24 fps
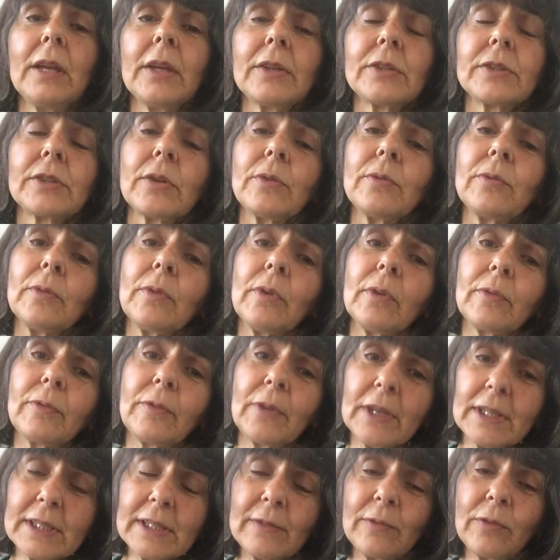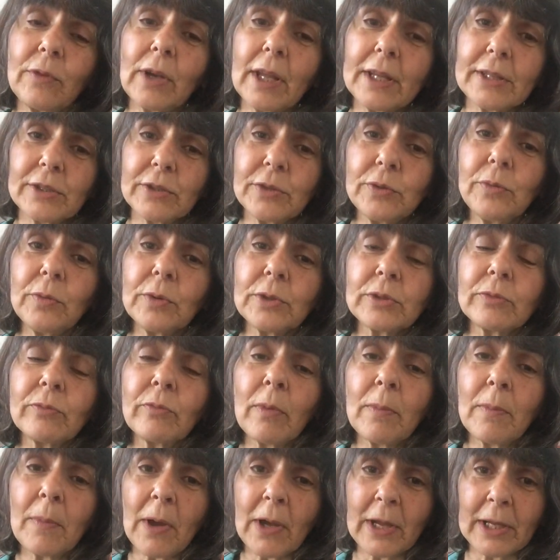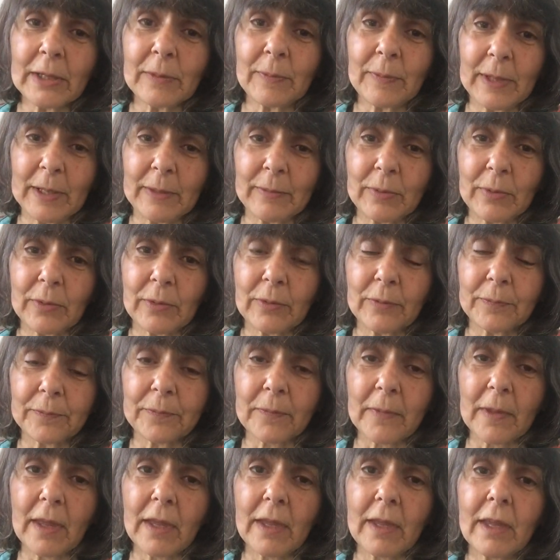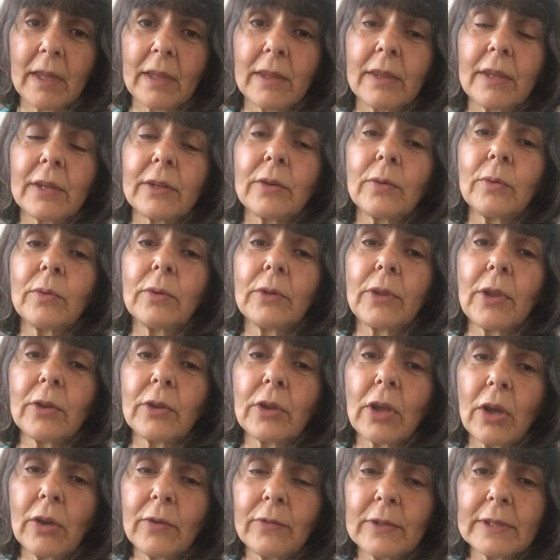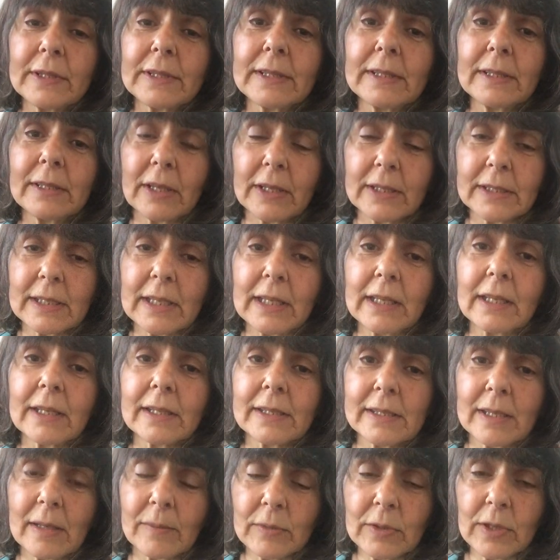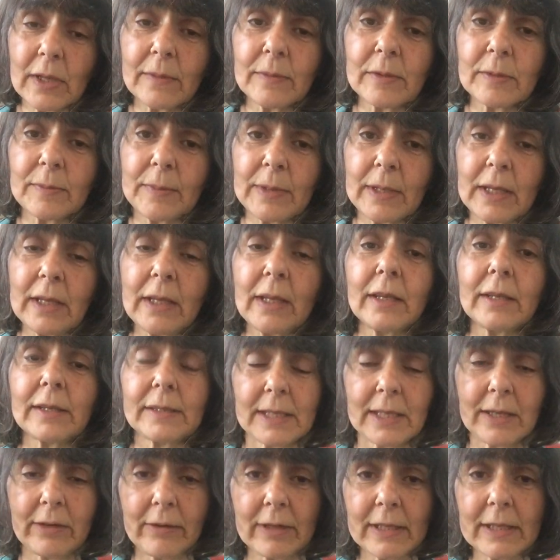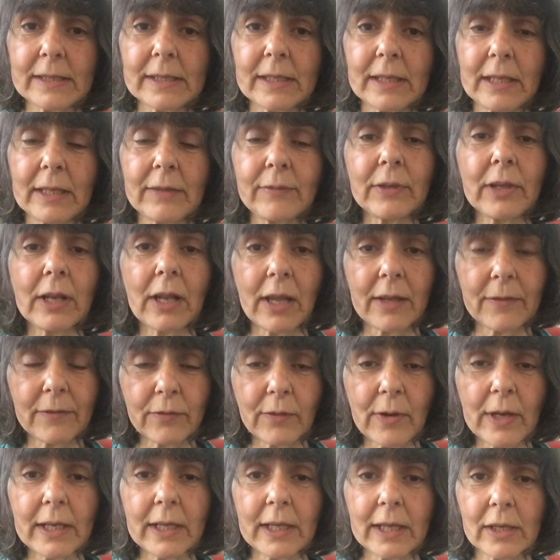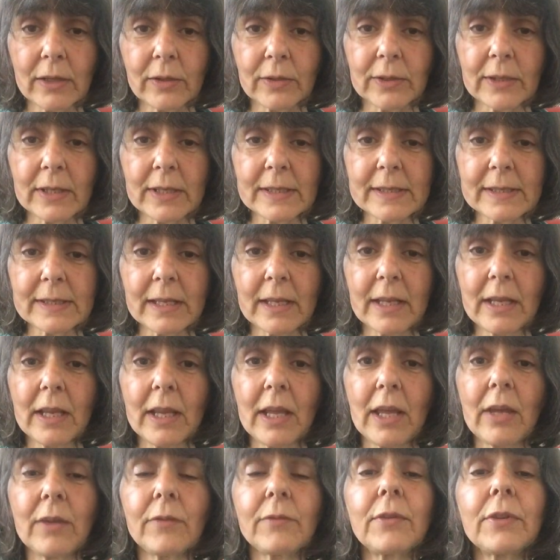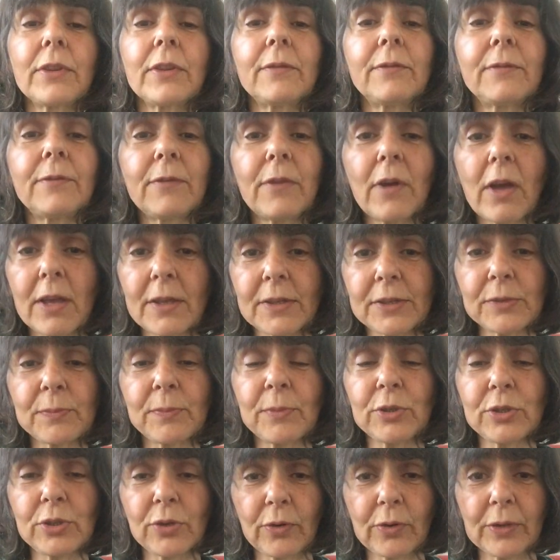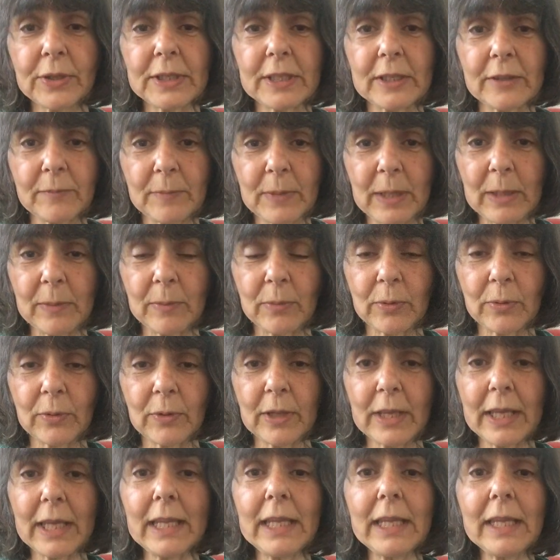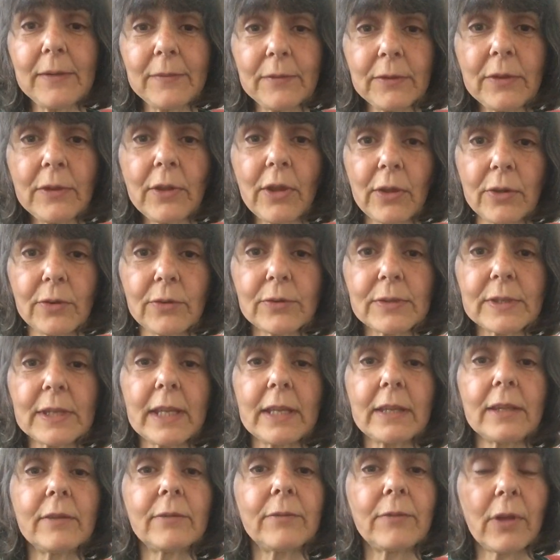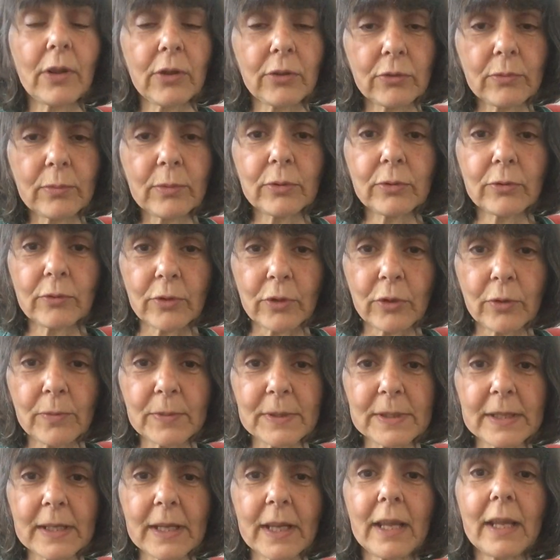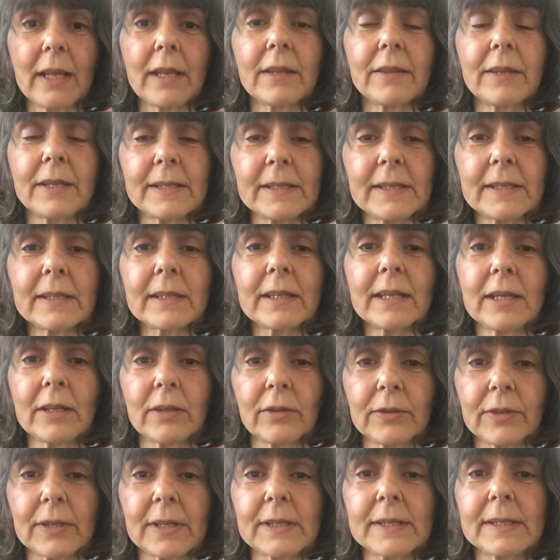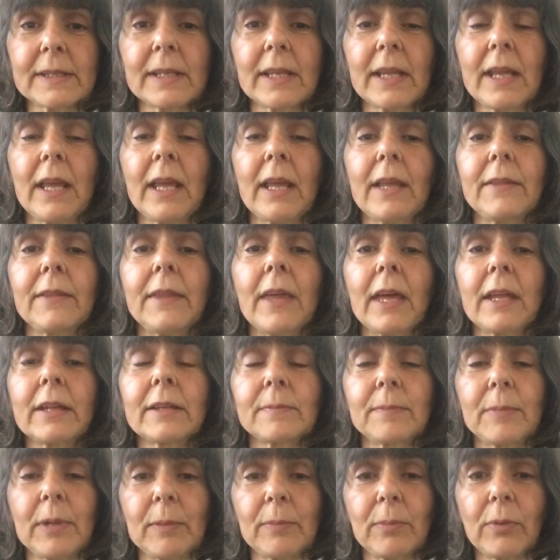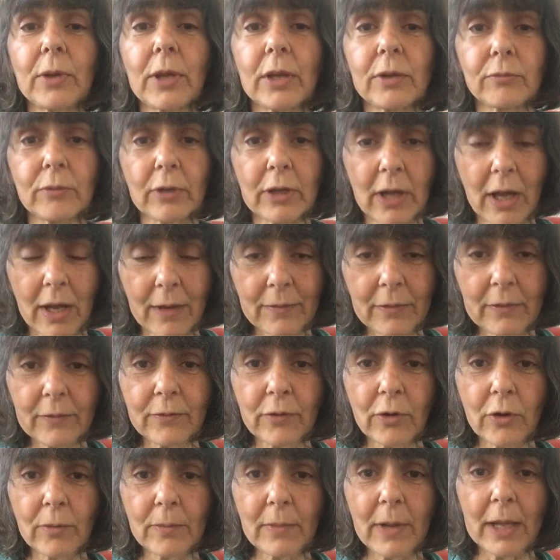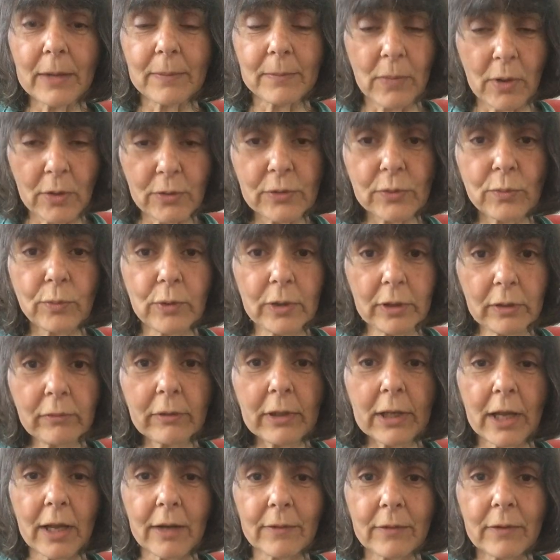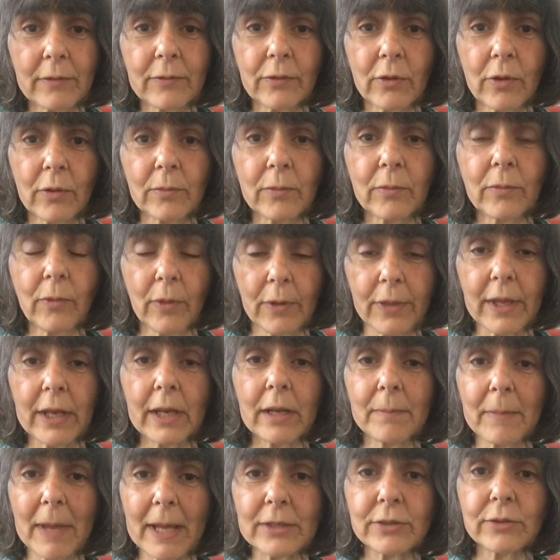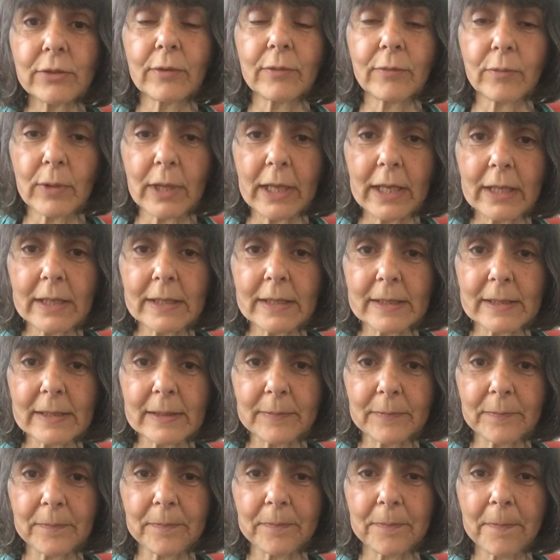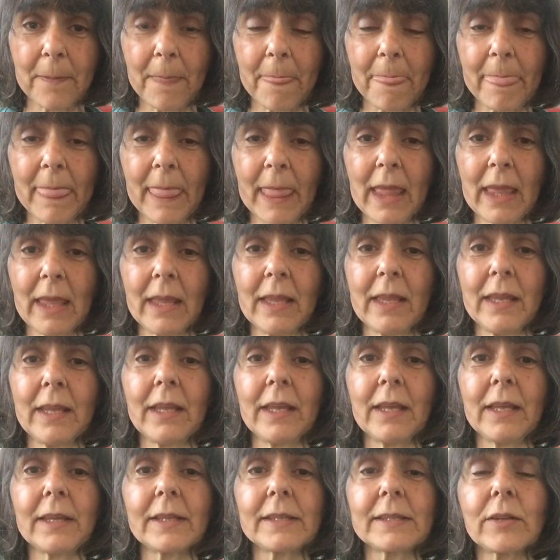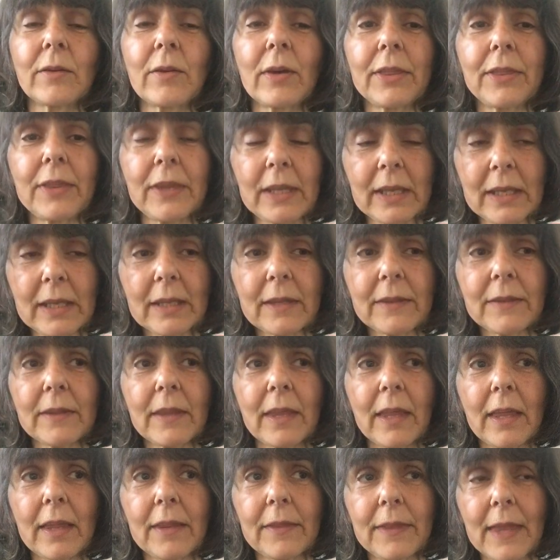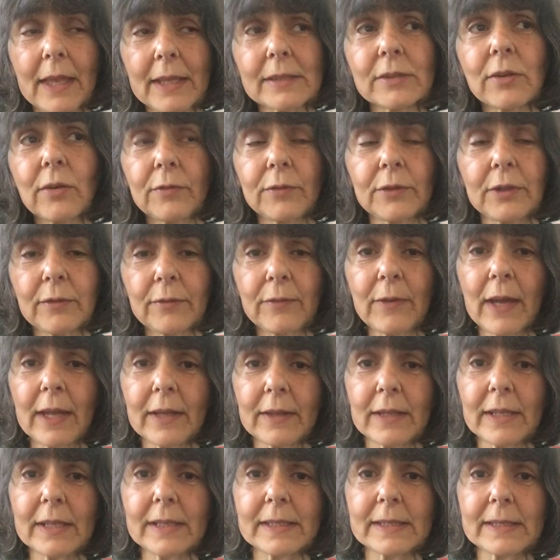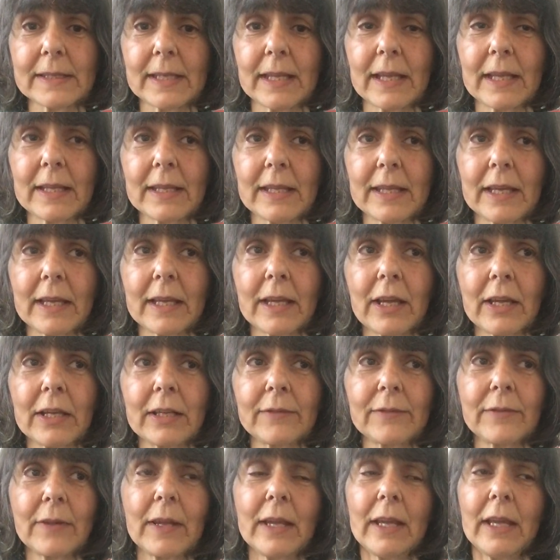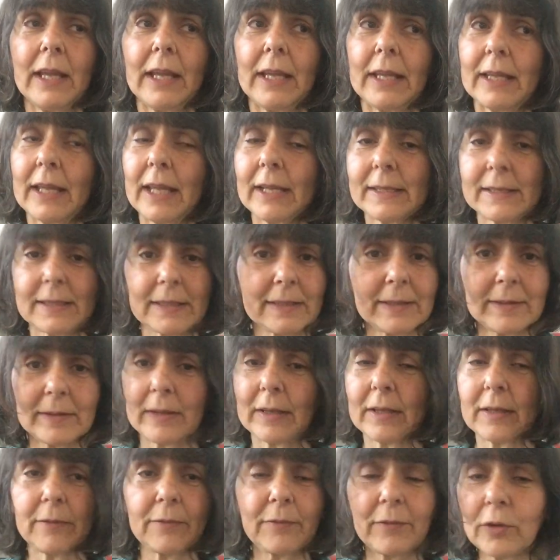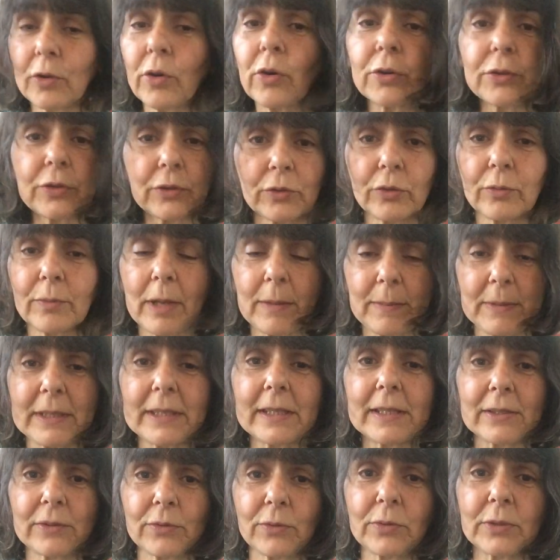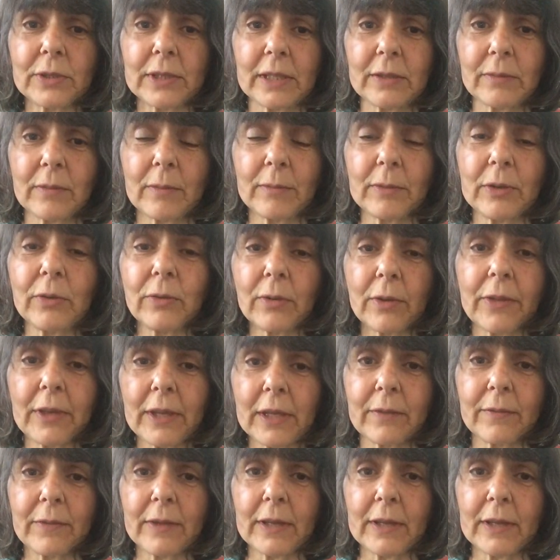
So, first of all, I do want to remind people that although COVID 19 can sometimes be serious and even life threatening illness, for the vast majority of people, even those in the vulnerable groups, this is an illness that people can recover from and most will recover from within a matter of weeks. So I think that's often a fact that's that kind of gets forgotten or maybe distorted when we all think